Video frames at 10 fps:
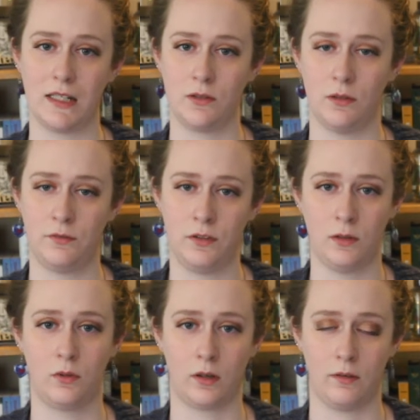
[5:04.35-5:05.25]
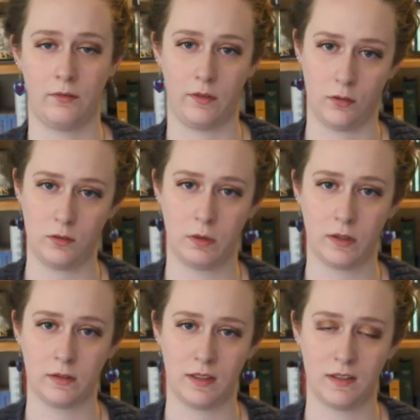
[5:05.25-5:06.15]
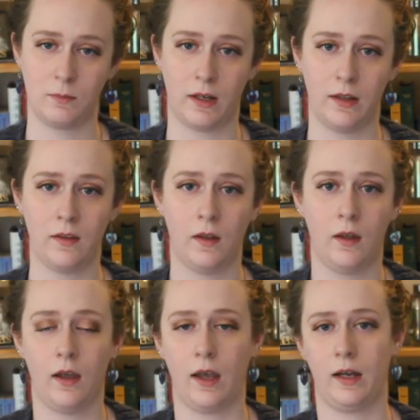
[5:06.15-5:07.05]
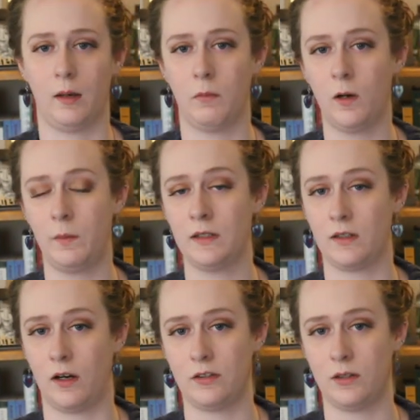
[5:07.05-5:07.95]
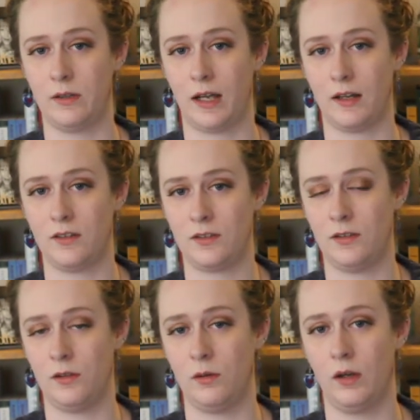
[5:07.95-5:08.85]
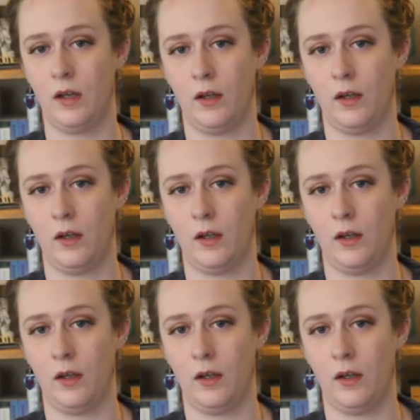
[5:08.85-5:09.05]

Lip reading: to a few more of those books this month, and I'm hoping to also get to